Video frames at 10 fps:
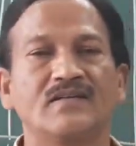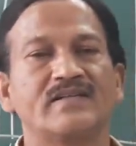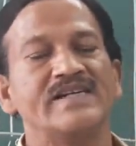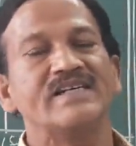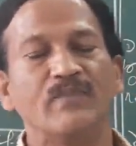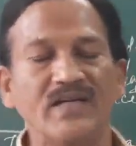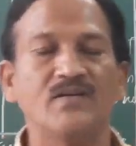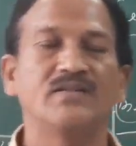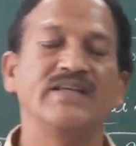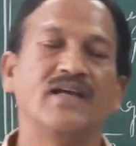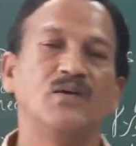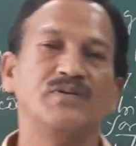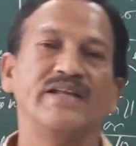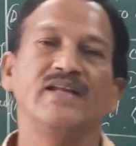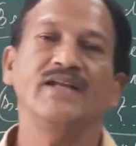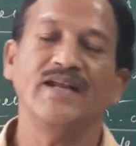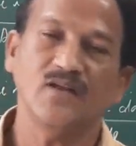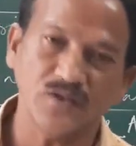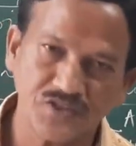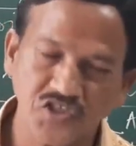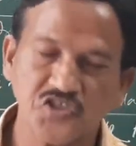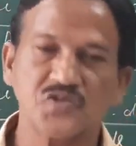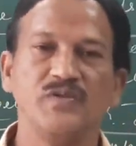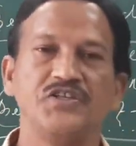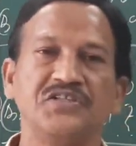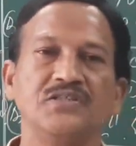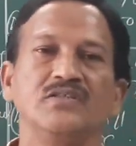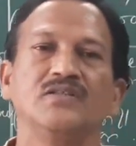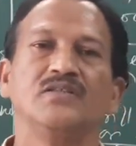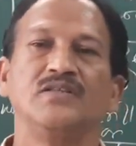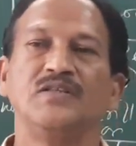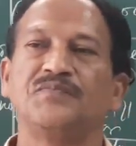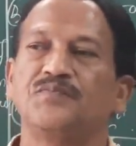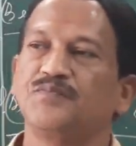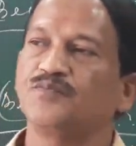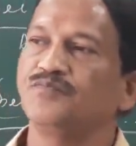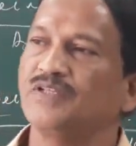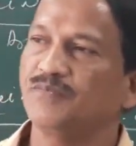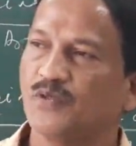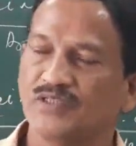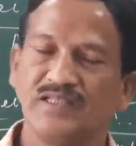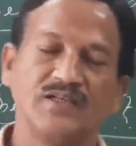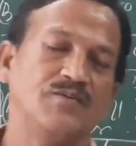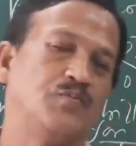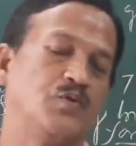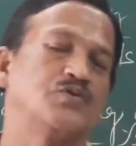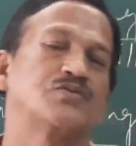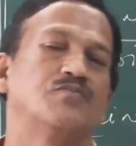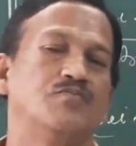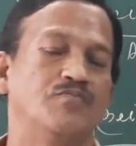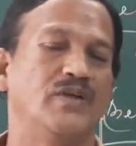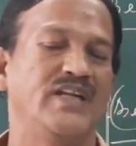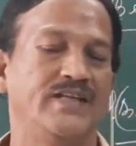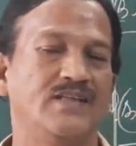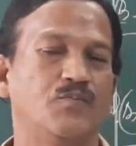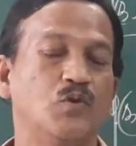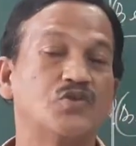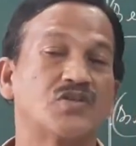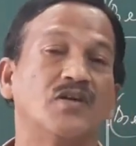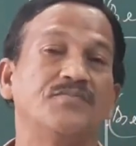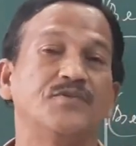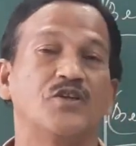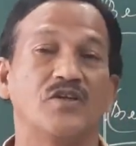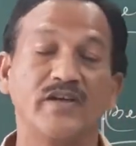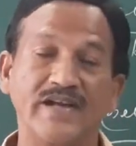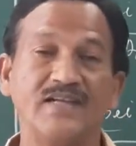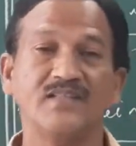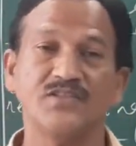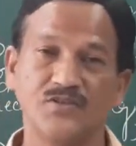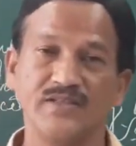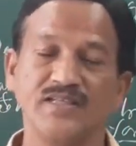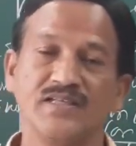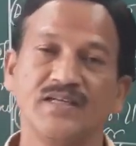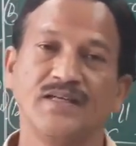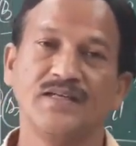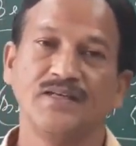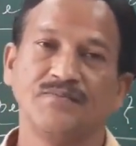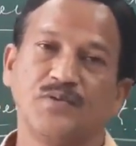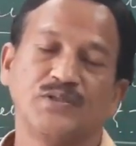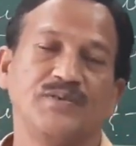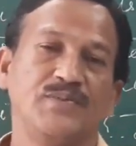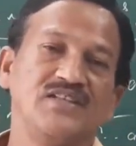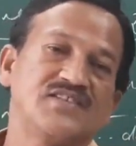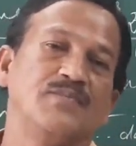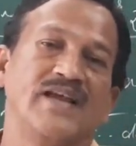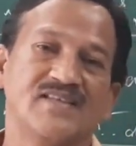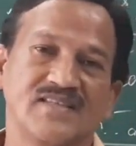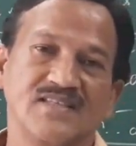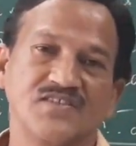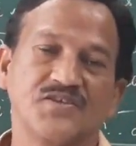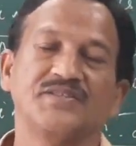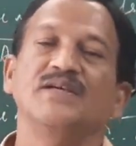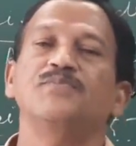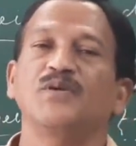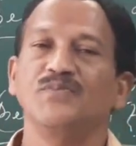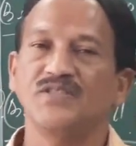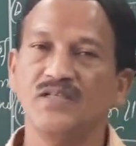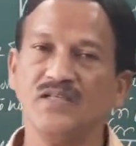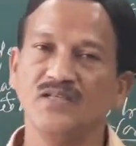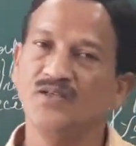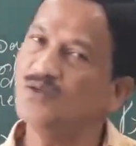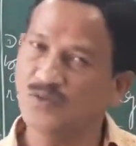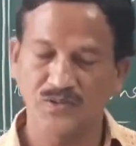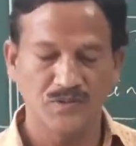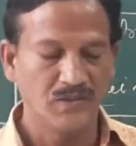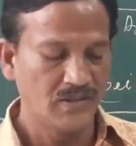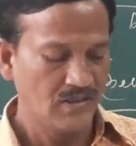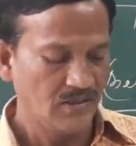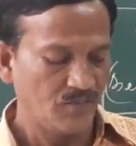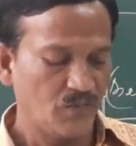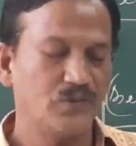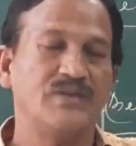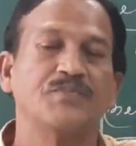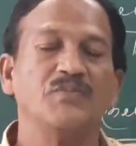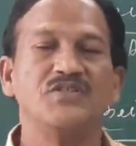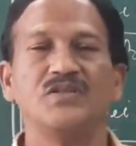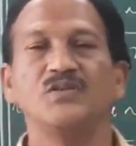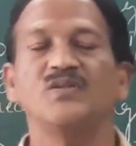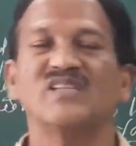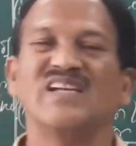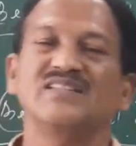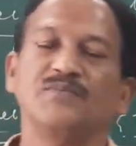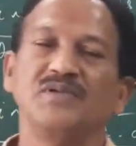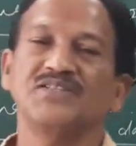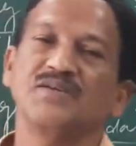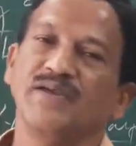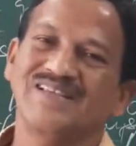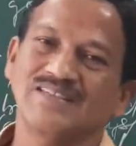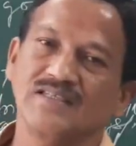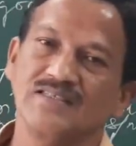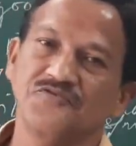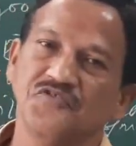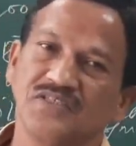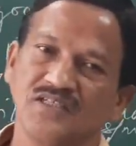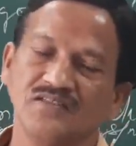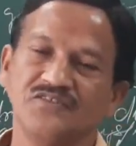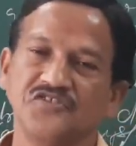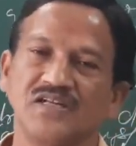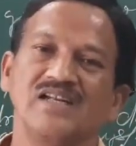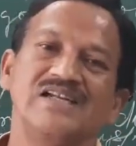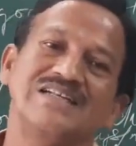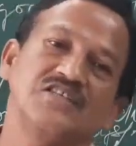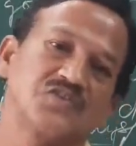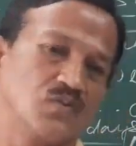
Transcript: treatment or the accounting records is to be done for the books, in the books of drawer and the drawee, for the bills of exchange or the promissory note. Both the promissory notes and the bills of exchange, the journal entries